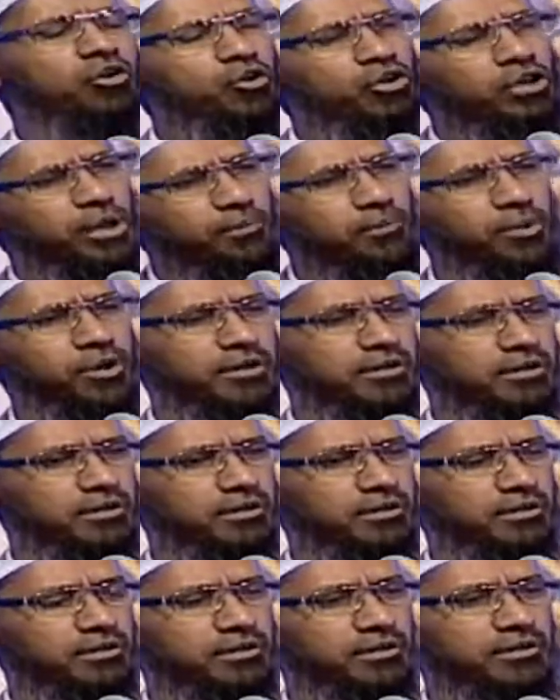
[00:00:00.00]
could a book
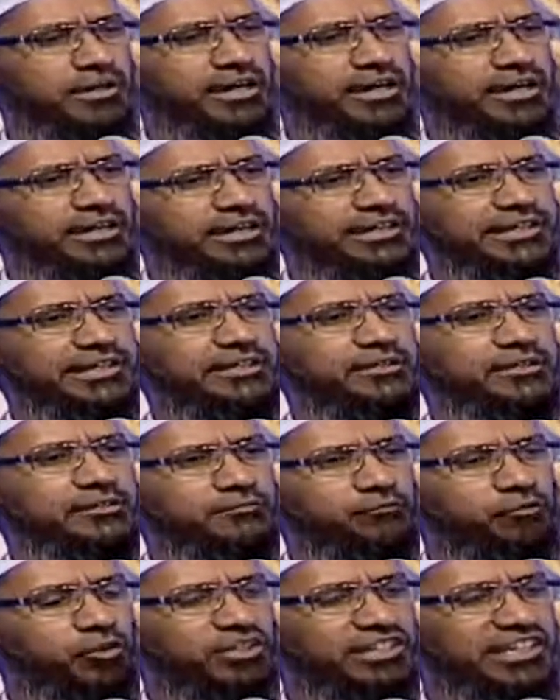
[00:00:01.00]
written
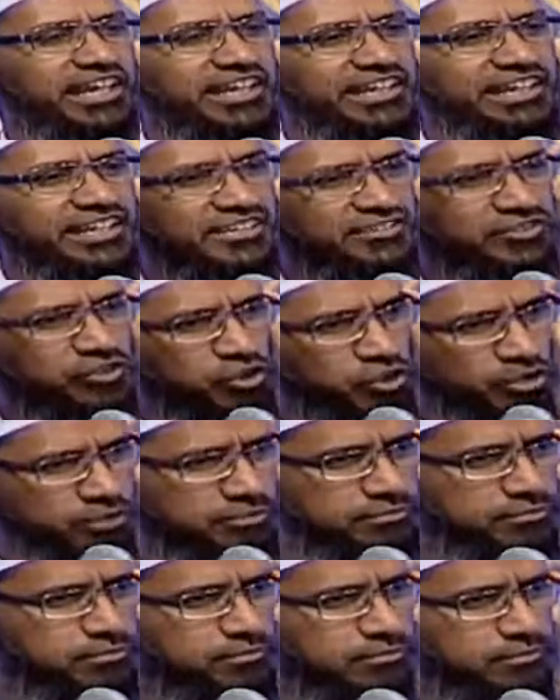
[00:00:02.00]
1400 years ago
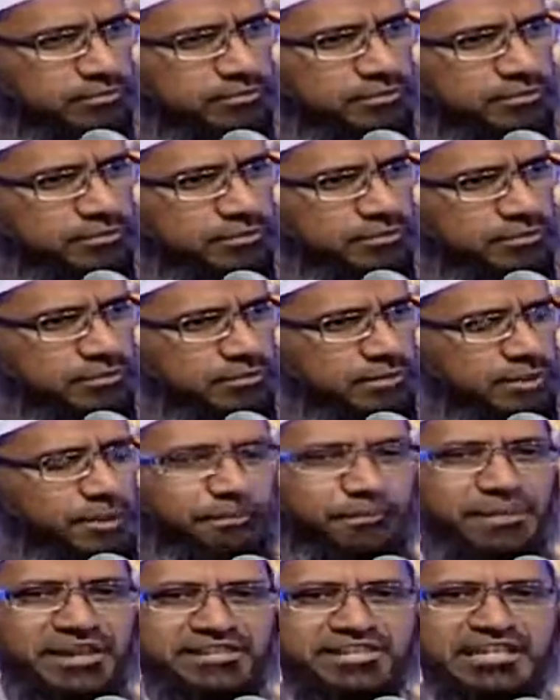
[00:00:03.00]

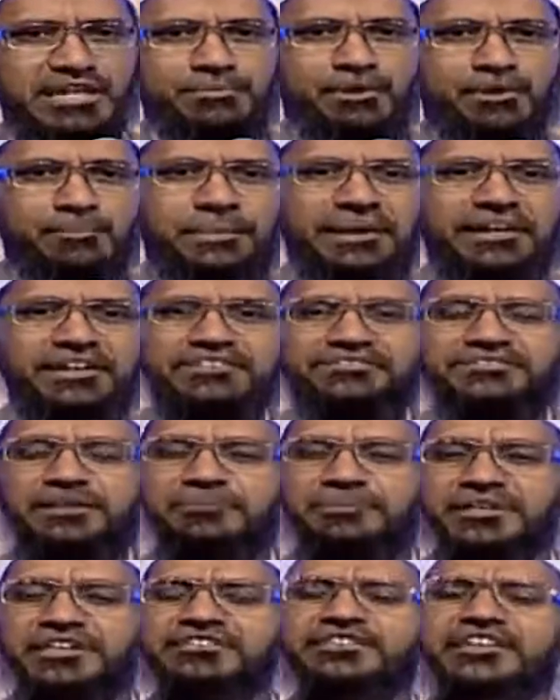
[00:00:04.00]
mention about pain
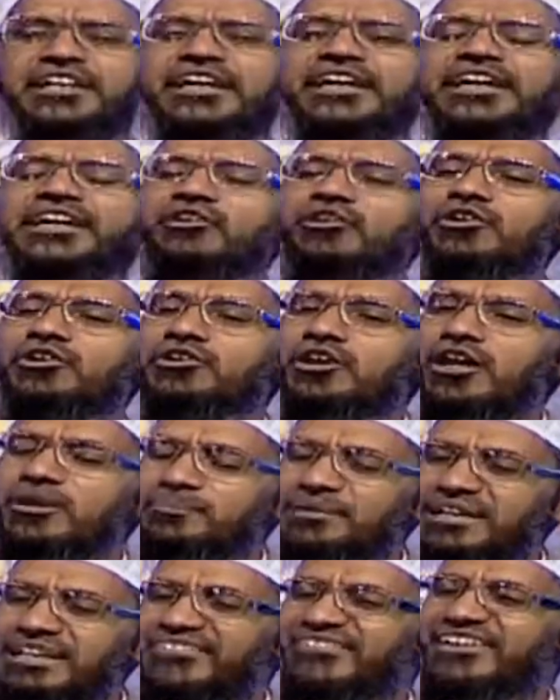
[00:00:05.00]
receptors?" He could not
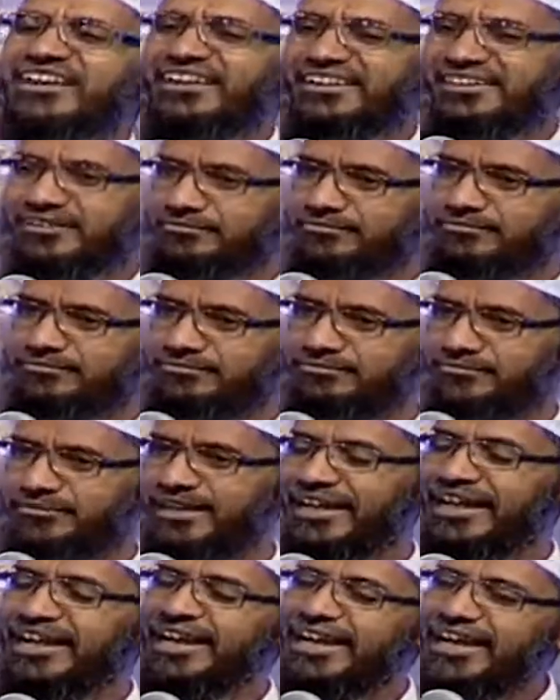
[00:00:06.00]
believe in it.
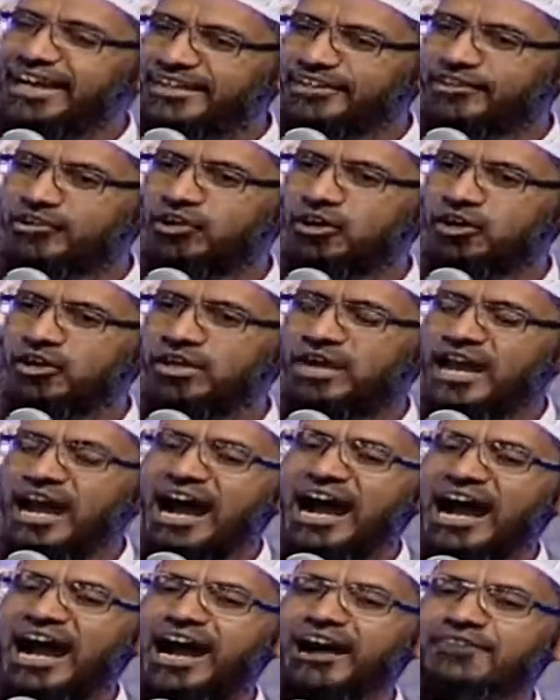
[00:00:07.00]
Later on,
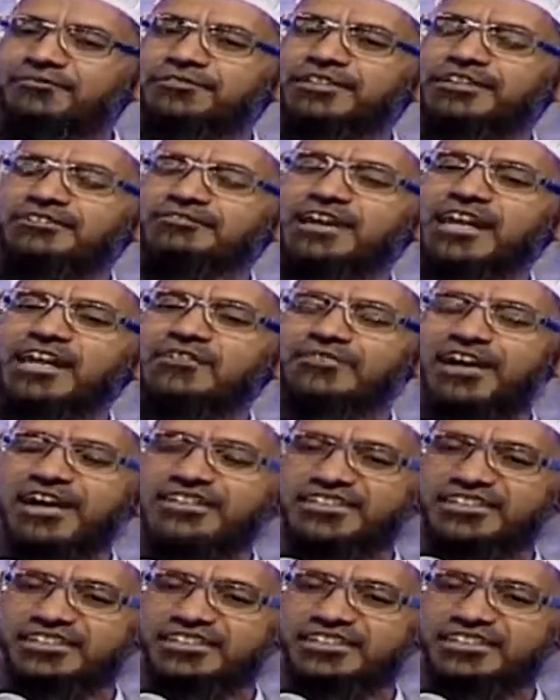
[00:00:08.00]
after verifying the